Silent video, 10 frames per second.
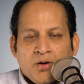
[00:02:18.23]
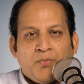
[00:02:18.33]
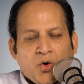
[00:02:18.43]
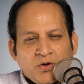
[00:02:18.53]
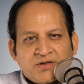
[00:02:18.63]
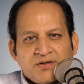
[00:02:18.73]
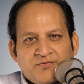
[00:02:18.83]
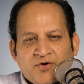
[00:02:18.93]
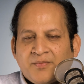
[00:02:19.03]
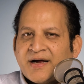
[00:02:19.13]
both
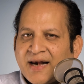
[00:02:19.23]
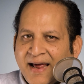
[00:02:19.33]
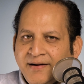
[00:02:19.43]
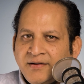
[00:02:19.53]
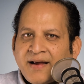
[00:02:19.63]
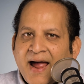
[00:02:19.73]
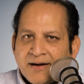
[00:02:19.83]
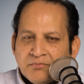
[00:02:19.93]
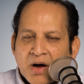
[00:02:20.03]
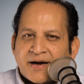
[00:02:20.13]
from a client
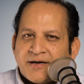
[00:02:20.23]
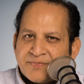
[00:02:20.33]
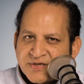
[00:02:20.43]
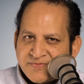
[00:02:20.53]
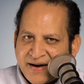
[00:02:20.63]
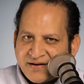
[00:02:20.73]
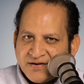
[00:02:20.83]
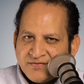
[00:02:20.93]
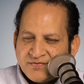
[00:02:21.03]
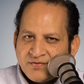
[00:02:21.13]
and market
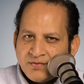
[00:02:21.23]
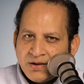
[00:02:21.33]
perspective.